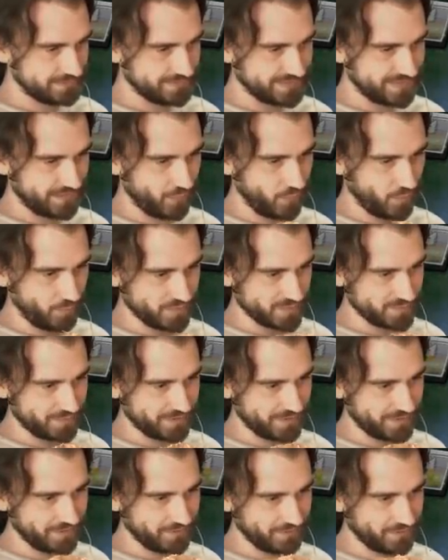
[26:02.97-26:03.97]
Can almost play
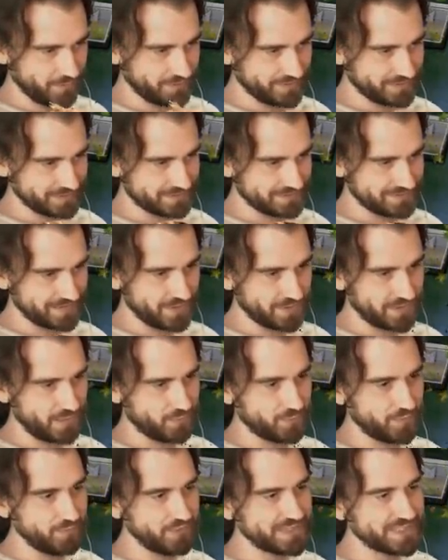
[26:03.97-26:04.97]
another Ulan. Okay,
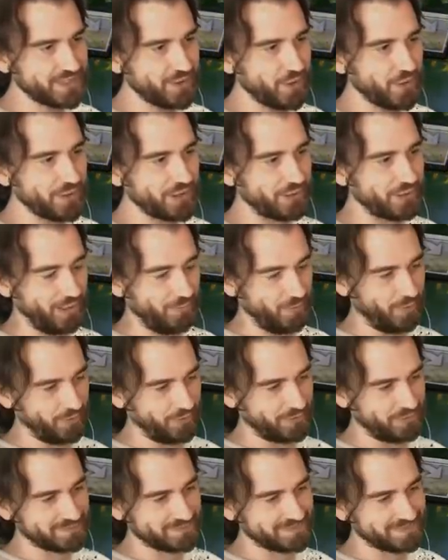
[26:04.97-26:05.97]
we return the Ulan.
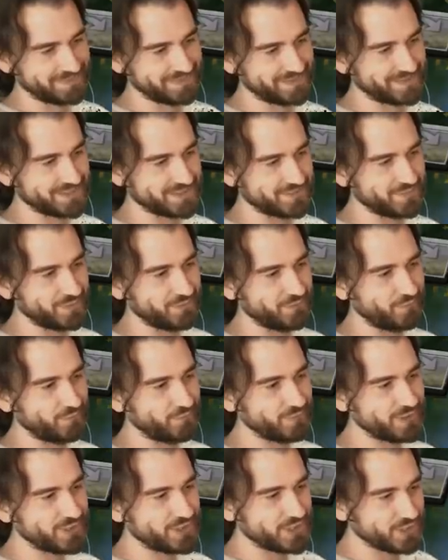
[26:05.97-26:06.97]
Because we
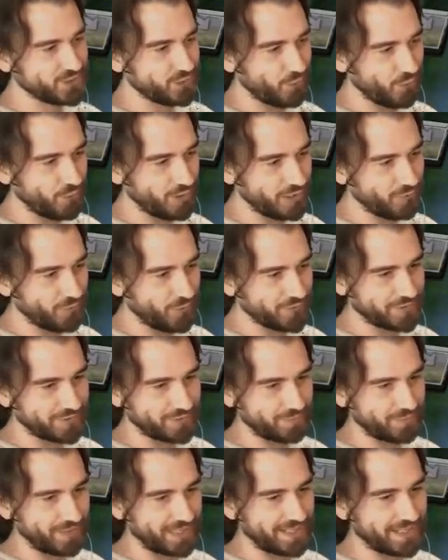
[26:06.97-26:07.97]
surely wanted to
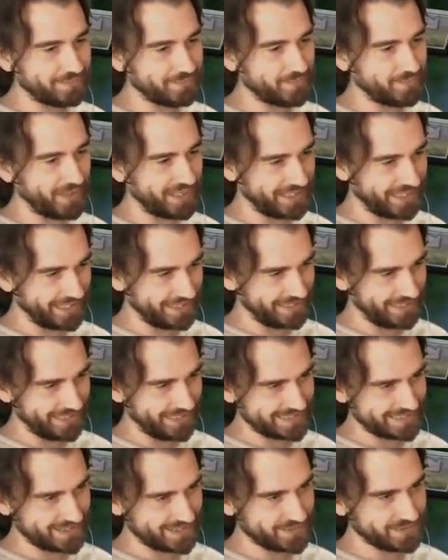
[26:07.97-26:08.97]
play him again
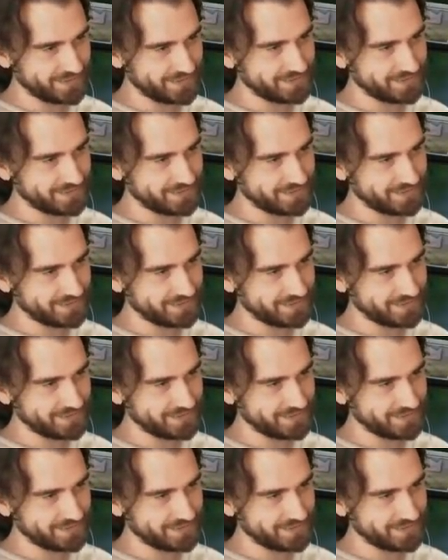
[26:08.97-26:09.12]
next time.